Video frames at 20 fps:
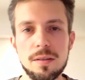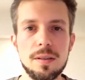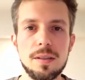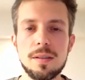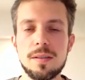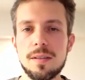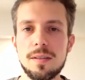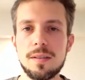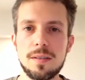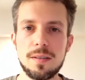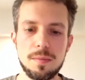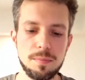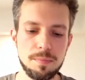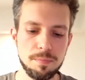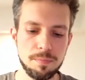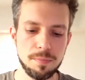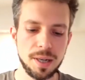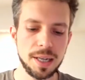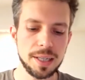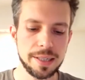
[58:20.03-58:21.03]
this is
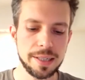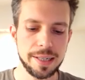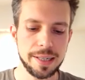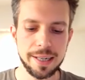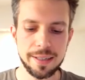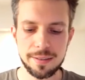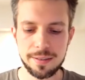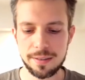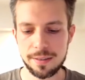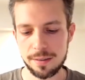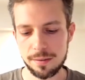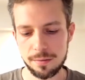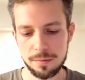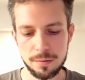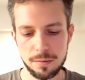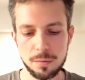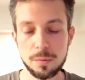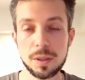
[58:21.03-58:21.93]
my guess and